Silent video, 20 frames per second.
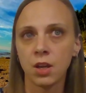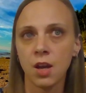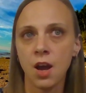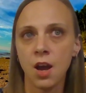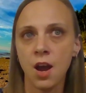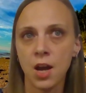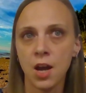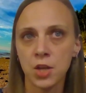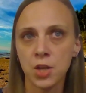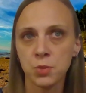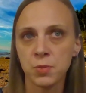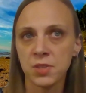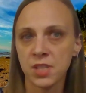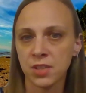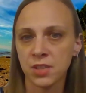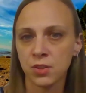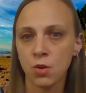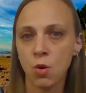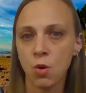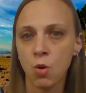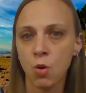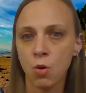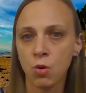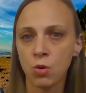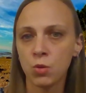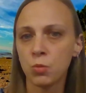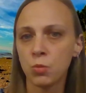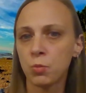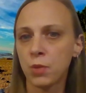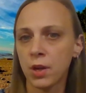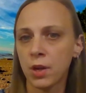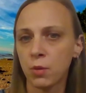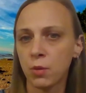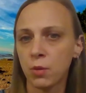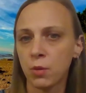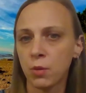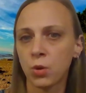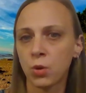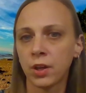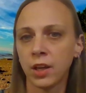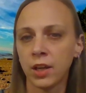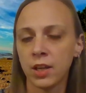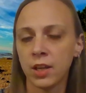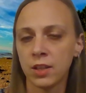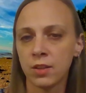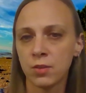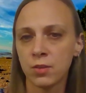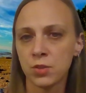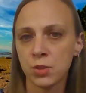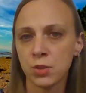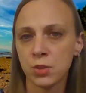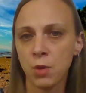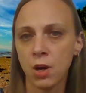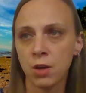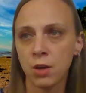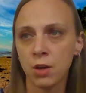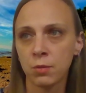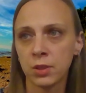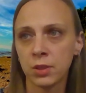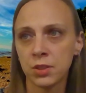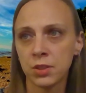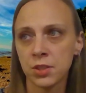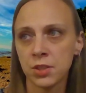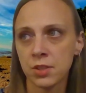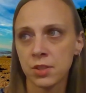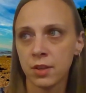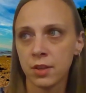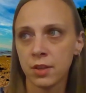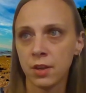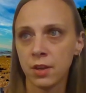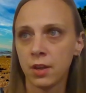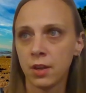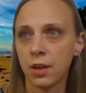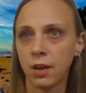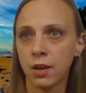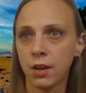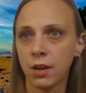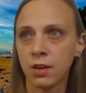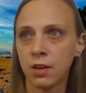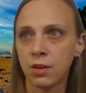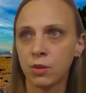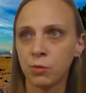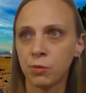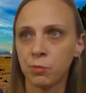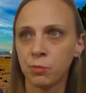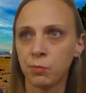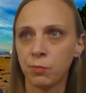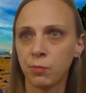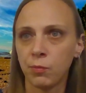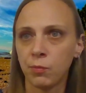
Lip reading: hospice as a whole by working in those departments. Um,